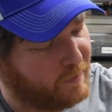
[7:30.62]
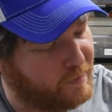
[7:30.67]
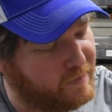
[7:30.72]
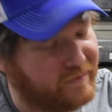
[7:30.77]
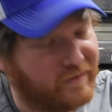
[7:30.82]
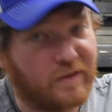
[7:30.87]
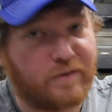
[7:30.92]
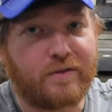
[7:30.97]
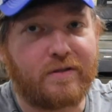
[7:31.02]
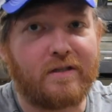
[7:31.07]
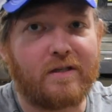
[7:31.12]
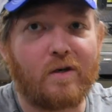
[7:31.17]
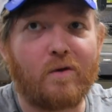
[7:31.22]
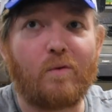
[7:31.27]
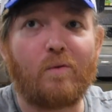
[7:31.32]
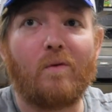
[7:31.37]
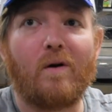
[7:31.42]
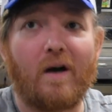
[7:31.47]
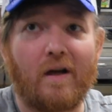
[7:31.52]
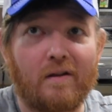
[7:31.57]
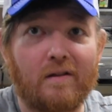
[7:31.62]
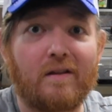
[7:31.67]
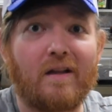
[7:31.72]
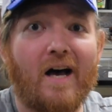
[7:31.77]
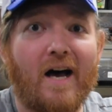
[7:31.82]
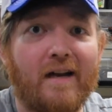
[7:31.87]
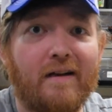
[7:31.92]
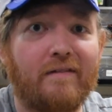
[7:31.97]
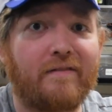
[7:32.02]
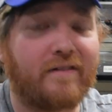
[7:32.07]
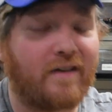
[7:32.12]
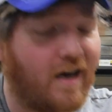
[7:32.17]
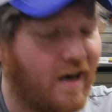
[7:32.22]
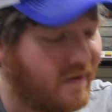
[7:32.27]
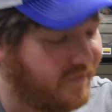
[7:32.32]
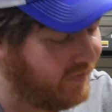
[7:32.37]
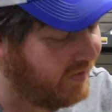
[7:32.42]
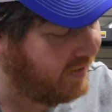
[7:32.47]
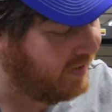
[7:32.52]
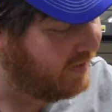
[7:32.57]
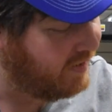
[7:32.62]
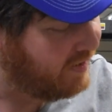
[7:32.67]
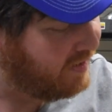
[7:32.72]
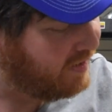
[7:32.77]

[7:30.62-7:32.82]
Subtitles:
and we've roasted a lot of coffee.